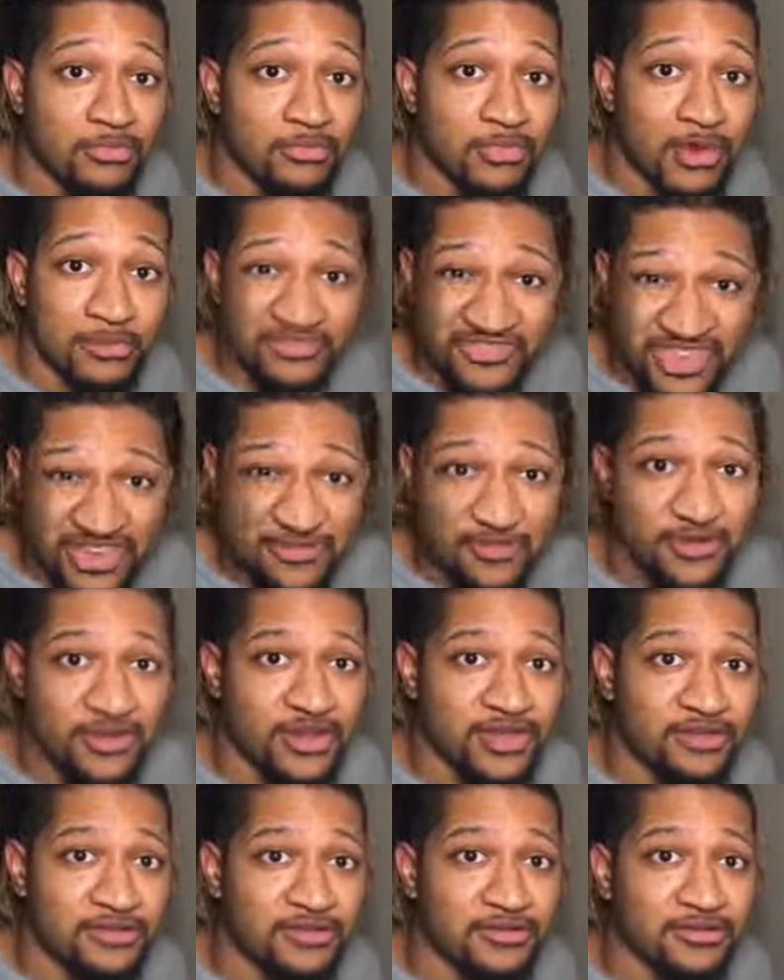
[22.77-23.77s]
I'm shivering.
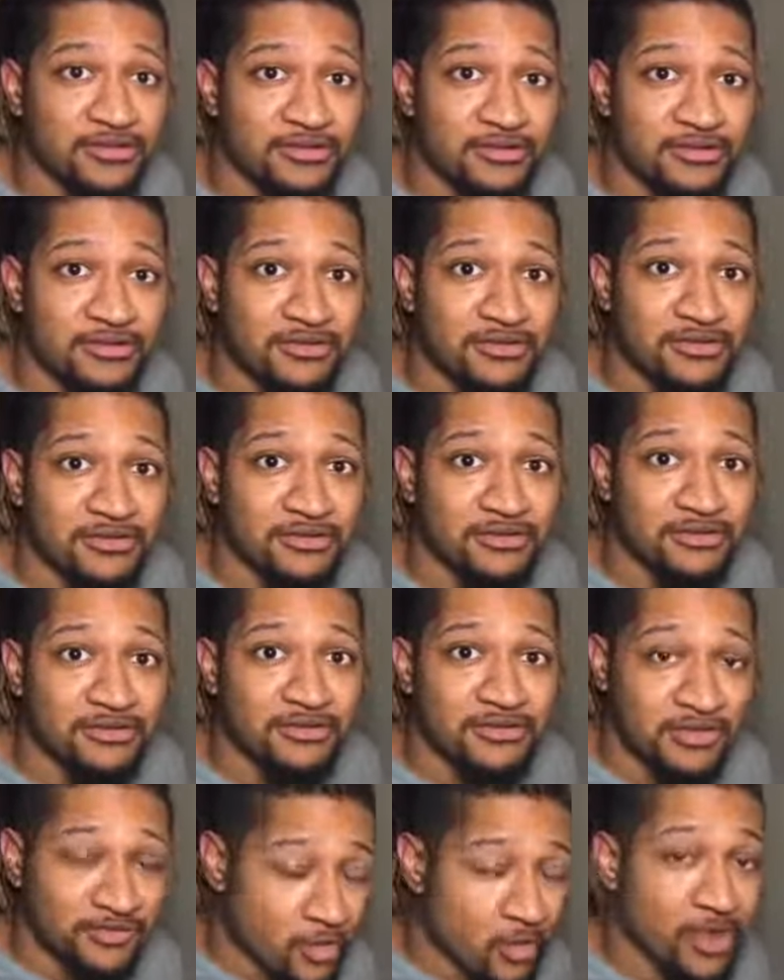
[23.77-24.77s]

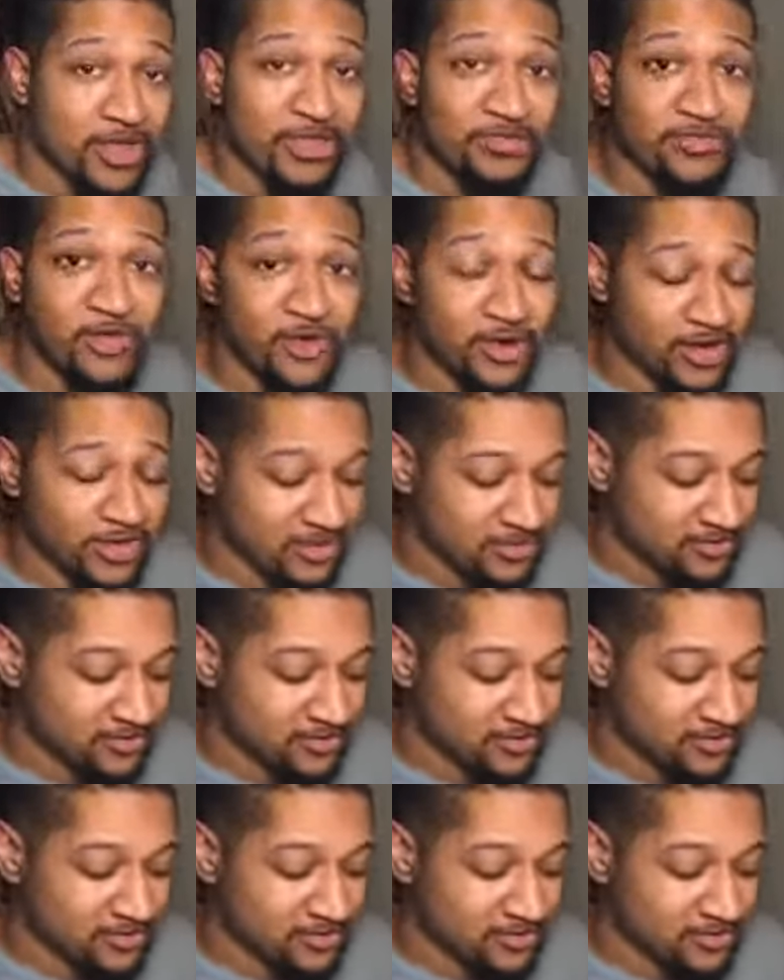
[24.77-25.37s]
Let's go ahead and get started.